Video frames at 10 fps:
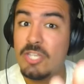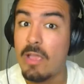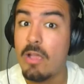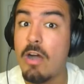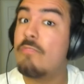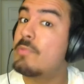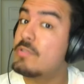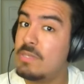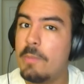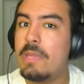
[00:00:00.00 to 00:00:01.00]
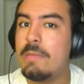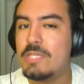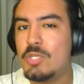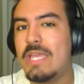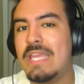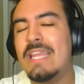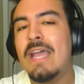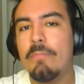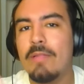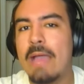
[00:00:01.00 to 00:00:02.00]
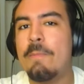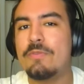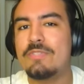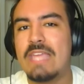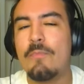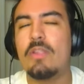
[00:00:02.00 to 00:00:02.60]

in Gulf, presumably, between black people saying,